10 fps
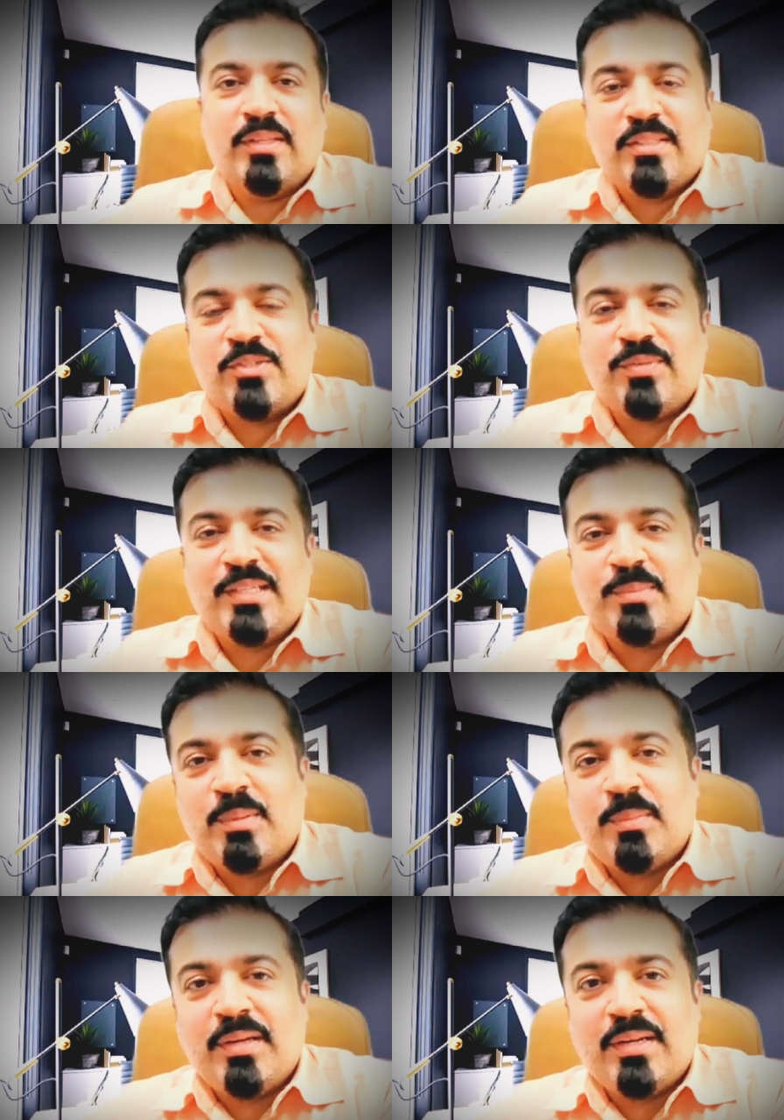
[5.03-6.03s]
everyone. This is
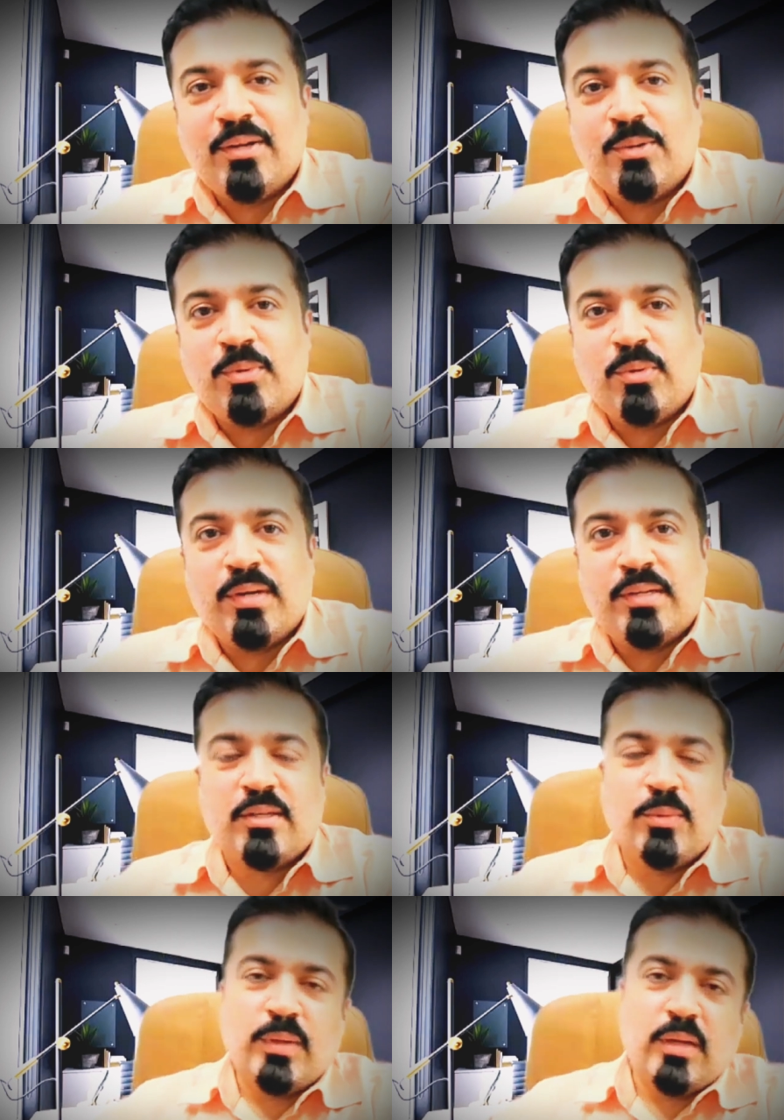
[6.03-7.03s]
Farid Premani. Hope you
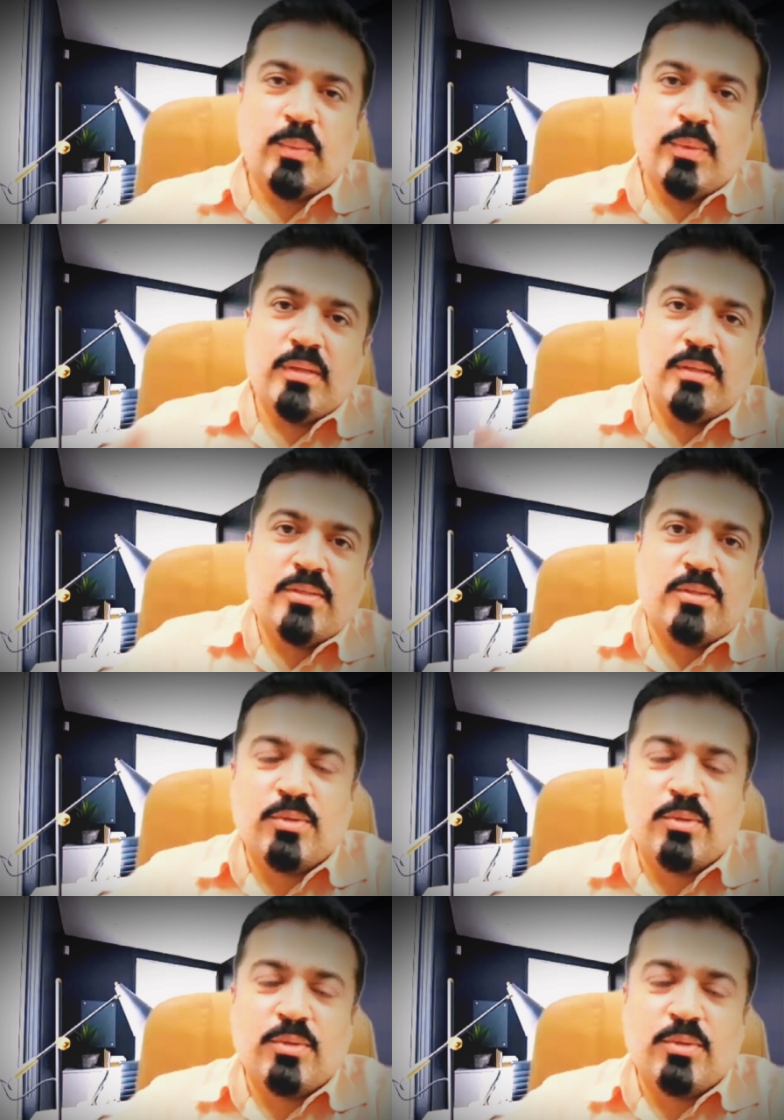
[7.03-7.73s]
guys are doing well.